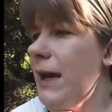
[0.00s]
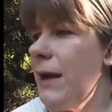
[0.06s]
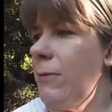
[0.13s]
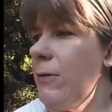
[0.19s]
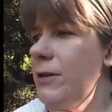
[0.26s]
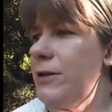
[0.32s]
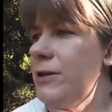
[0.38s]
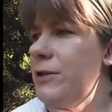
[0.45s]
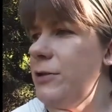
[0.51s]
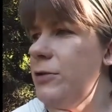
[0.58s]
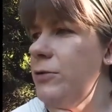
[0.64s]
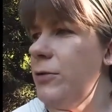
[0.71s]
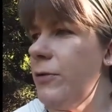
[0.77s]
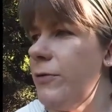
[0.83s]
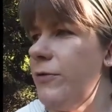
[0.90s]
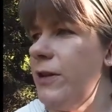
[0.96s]
I wanted to
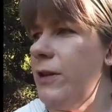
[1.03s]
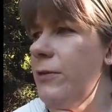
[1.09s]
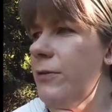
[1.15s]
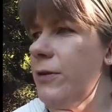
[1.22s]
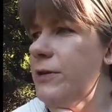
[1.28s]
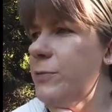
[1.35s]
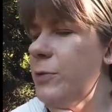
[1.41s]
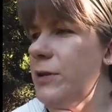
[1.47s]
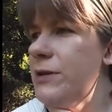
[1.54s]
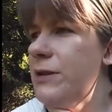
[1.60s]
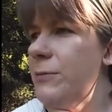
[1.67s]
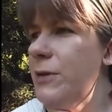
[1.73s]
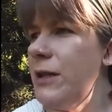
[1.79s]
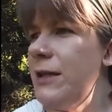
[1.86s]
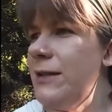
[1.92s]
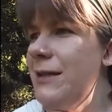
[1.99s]
do a video response
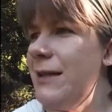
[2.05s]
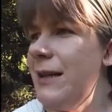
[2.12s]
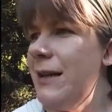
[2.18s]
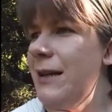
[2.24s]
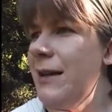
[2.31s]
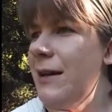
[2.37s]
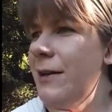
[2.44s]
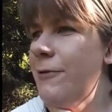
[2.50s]
immediately